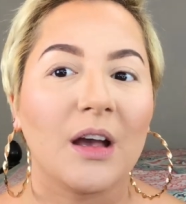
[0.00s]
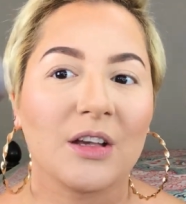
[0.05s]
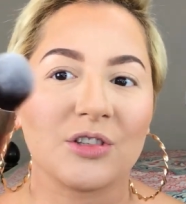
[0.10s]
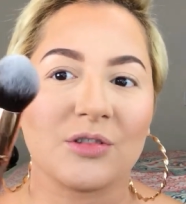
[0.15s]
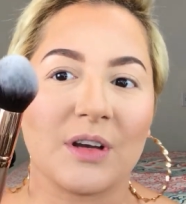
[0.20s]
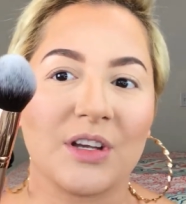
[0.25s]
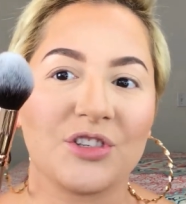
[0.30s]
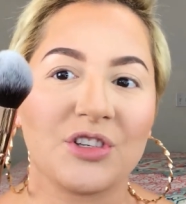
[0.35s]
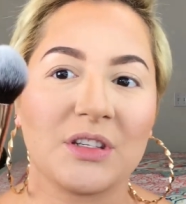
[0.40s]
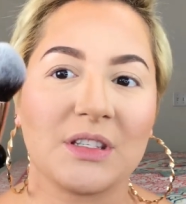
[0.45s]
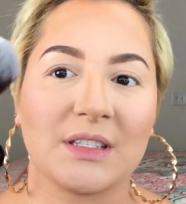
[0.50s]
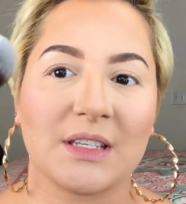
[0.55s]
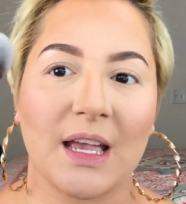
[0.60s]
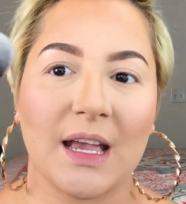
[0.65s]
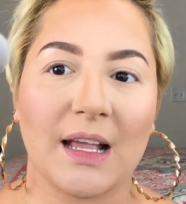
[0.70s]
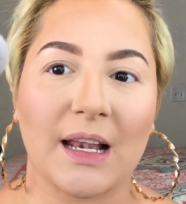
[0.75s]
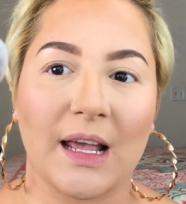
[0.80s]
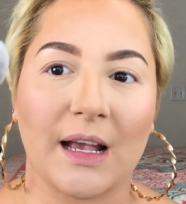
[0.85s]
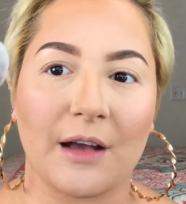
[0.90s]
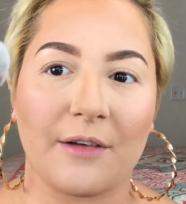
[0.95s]
So I just
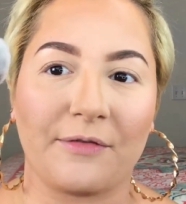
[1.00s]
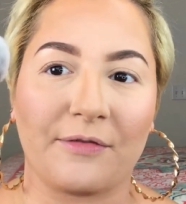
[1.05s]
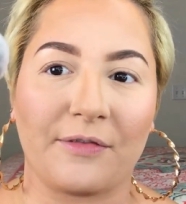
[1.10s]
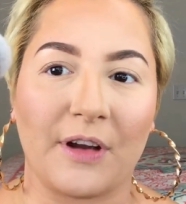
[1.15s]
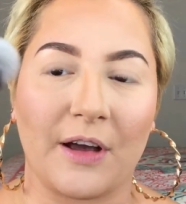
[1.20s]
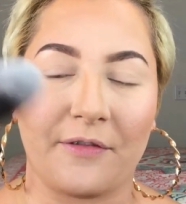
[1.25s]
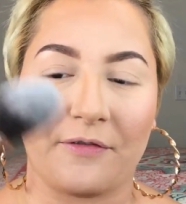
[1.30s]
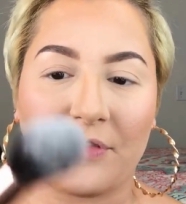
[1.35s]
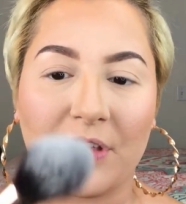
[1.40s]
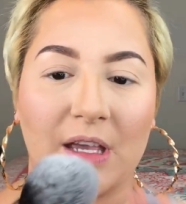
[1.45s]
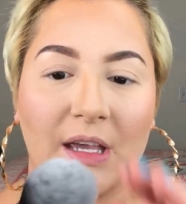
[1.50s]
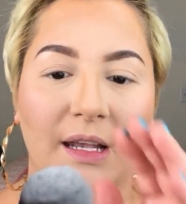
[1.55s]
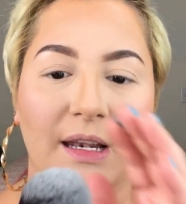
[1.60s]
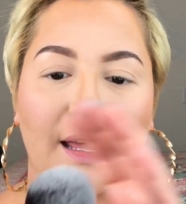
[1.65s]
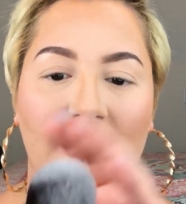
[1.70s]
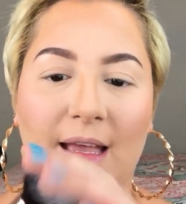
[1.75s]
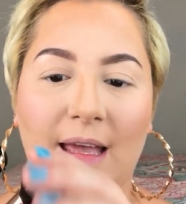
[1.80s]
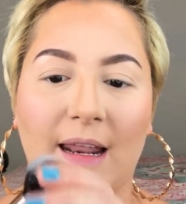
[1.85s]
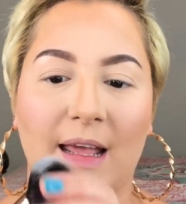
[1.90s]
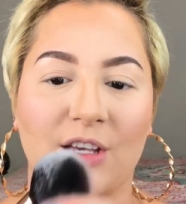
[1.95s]
take like a fluffy,
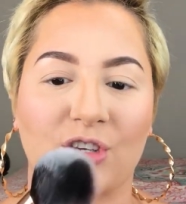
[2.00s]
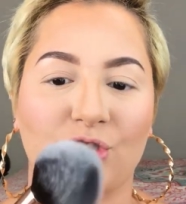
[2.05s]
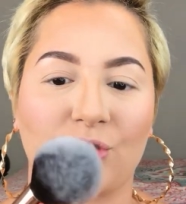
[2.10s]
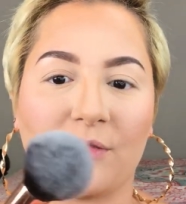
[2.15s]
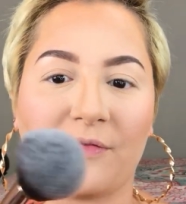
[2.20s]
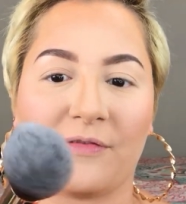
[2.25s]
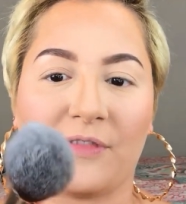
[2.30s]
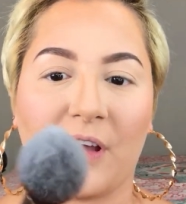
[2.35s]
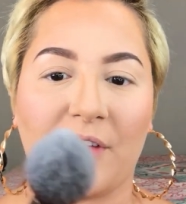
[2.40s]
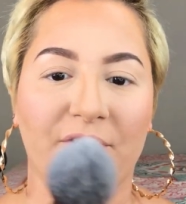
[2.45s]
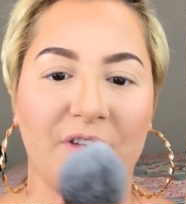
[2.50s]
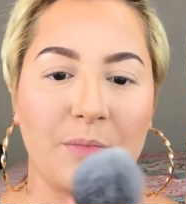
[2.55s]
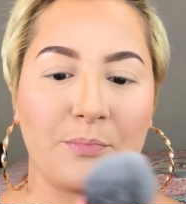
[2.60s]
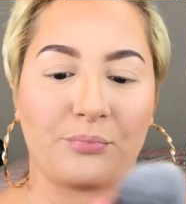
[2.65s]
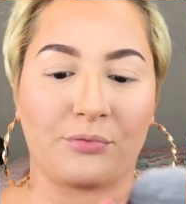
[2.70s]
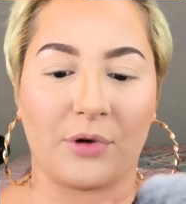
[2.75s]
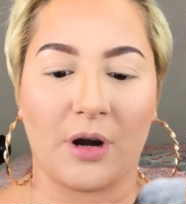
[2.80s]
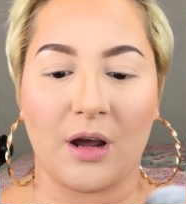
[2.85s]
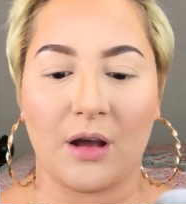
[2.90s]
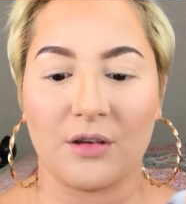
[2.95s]
like an extra fluffy
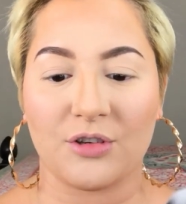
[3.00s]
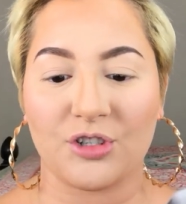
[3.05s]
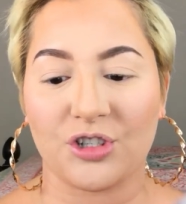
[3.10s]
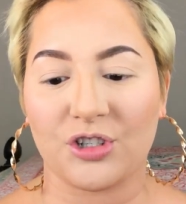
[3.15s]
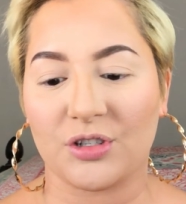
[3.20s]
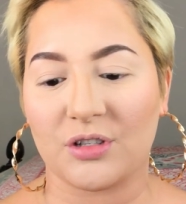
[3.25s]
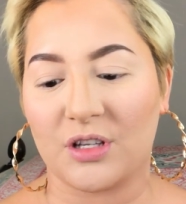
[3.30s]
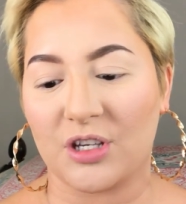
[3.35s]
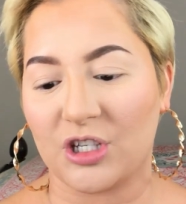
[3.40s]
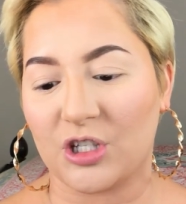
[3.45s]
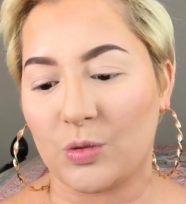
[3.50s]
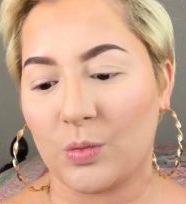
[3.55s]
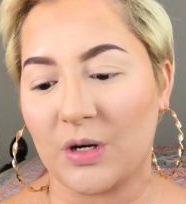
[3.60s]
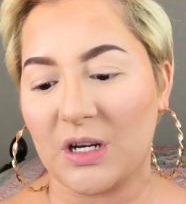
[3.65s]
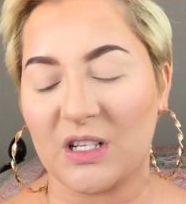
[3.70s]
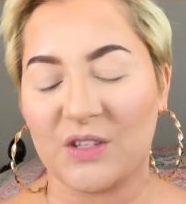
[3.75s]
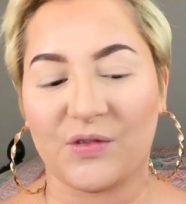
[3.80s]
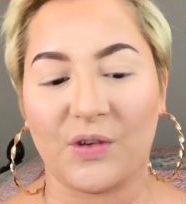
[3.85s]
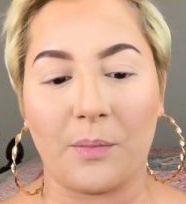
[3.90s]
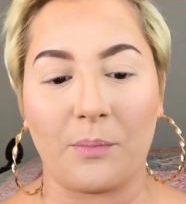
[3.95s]
brush. This
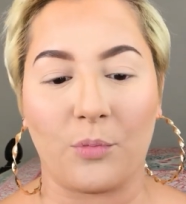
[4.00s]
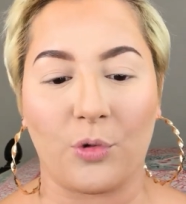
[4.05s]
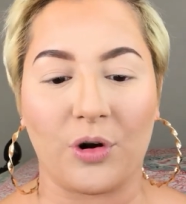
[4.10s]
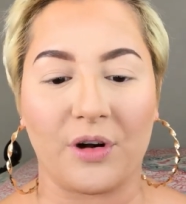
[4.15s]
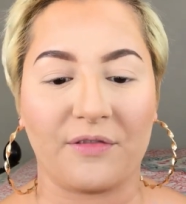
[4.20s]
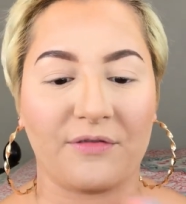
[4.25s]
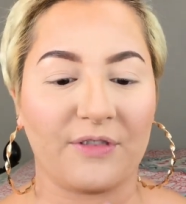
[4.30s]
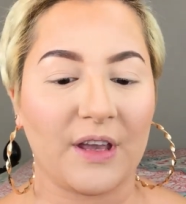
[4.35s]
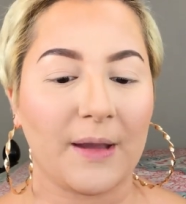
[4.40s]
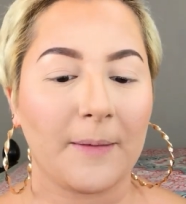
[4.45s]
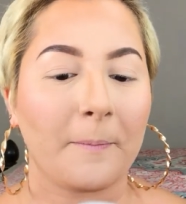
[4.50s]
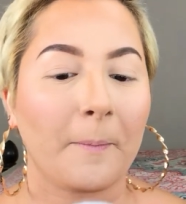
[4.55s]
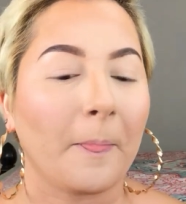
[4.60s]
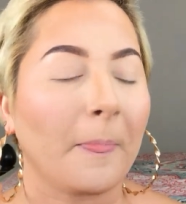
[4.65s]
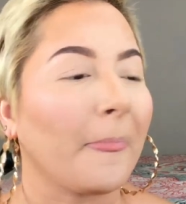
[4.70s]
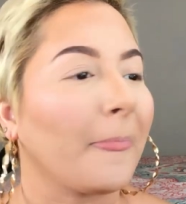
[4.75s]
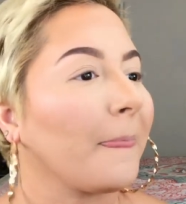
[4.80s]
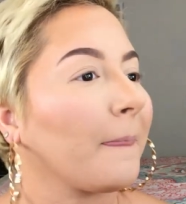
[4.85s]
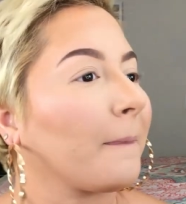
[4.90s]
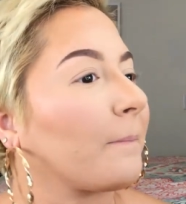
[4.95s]
one is from Morphe,
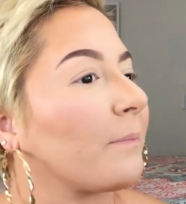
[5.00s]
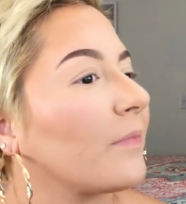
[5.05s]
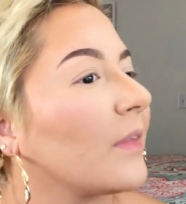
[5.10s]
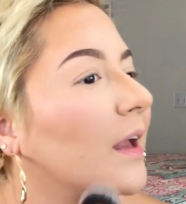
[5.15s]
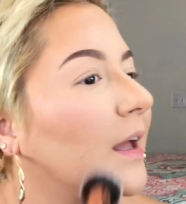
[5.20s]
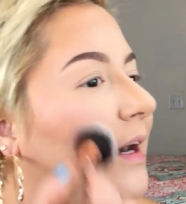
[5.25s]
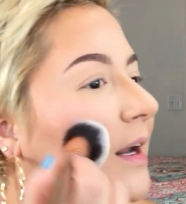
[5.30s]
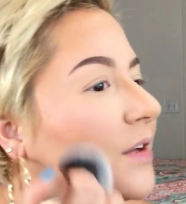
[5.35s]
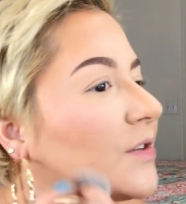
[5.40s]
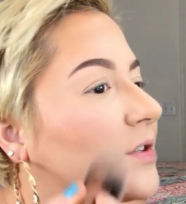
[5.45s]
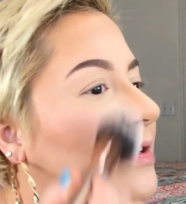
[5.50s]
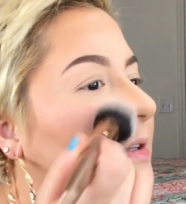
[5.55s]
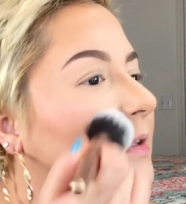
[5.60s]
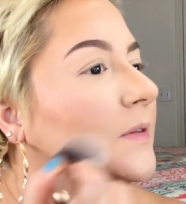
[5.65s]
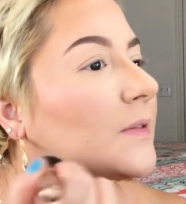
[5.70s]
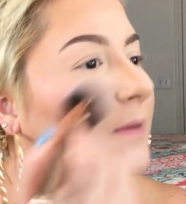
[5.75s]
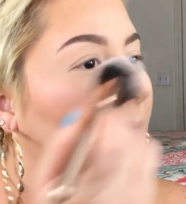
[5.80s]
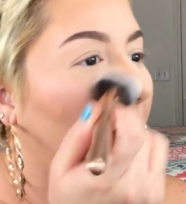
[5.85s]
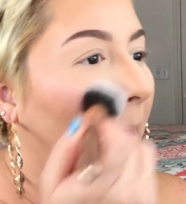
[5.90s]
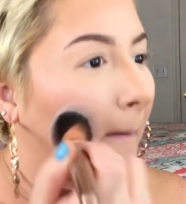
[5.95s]
and I
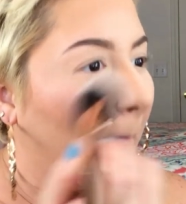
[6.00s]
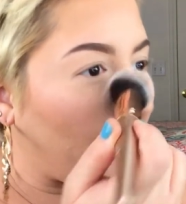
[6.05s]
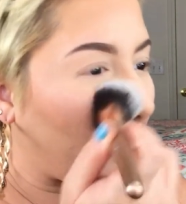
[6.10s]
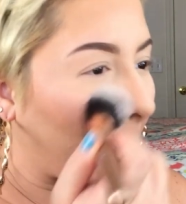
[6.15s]
just